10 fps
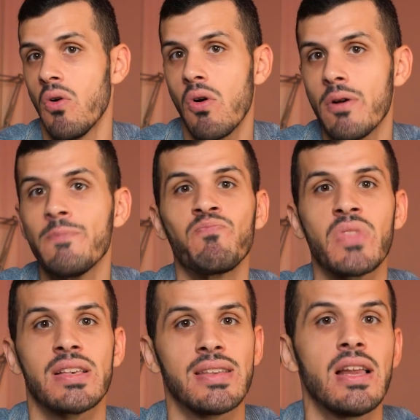or
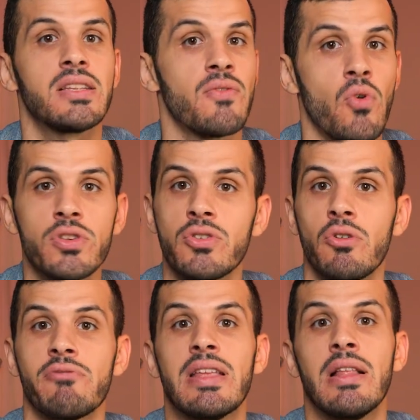select a voice you
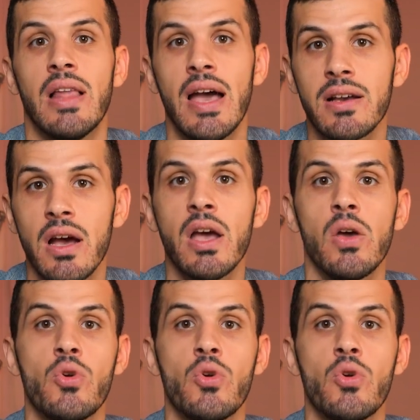already like,